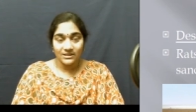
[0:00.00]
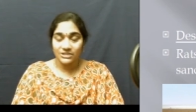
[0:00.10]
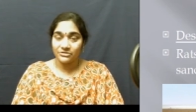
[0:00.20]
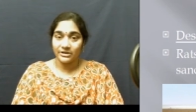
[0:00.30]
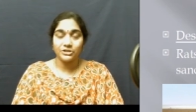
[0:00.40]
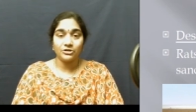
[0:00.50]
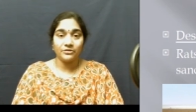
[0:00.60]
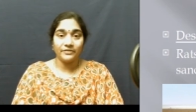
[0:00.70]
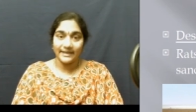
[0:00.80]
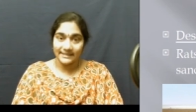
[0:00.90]
the structure
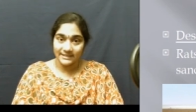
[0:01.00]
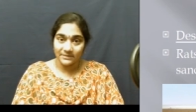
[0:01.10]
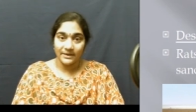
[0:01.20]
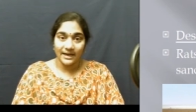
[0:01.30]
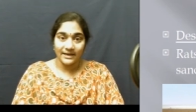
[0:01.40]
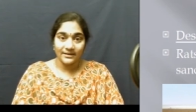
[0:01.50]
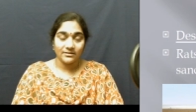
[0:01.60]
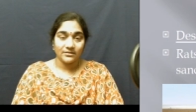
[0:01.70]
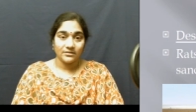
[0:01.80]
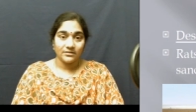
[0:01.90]
of a desert plant,